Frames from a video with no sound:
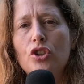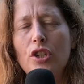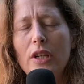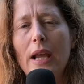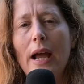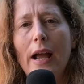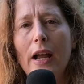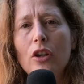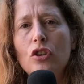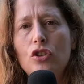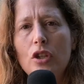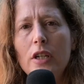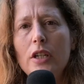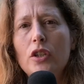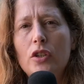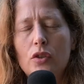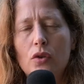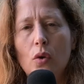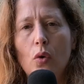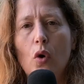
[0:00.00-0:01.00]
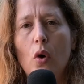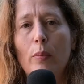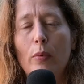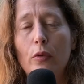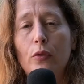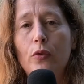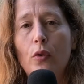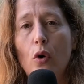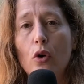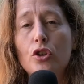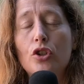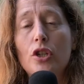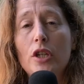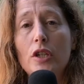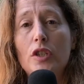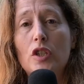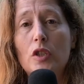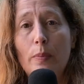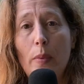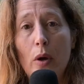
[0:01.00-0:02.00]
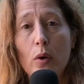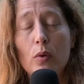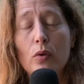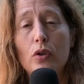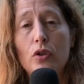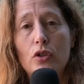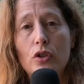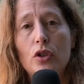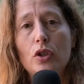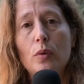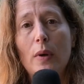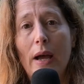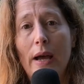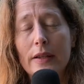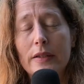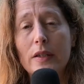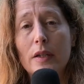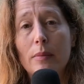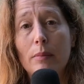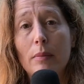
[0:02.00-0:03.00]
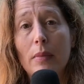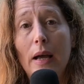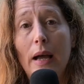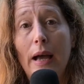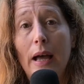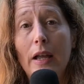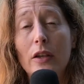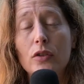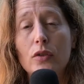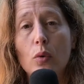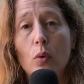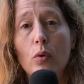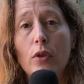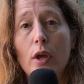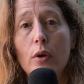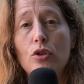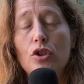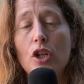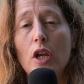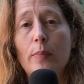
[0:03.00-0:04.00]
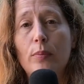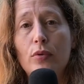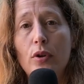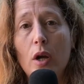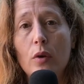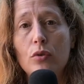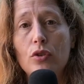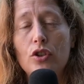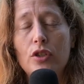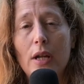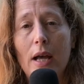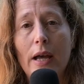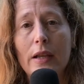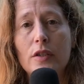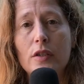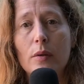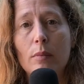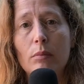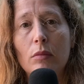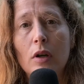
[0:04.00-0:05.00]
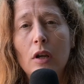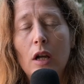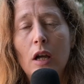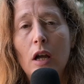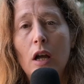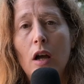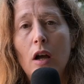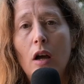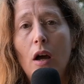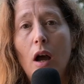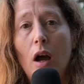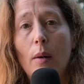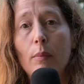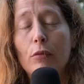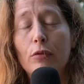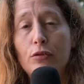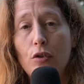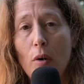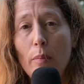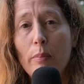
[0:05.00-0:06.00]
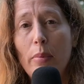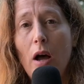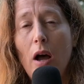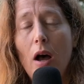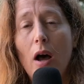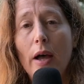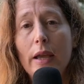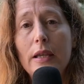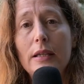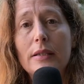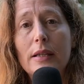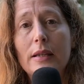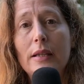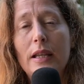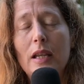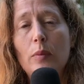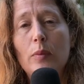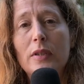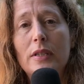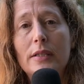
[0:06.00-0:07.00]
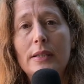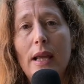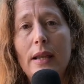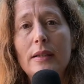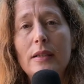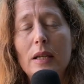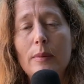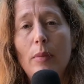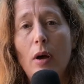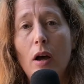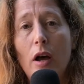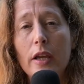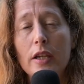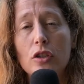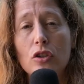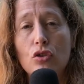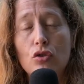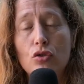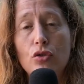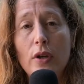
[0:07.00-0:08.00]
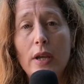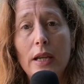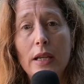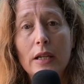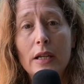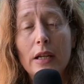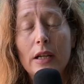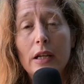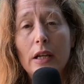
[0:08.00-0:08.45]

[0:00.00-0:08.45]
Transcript: she actually saw before she spoke to Adam. And although she approached Adam um, from behind, and he was standing behind a tree.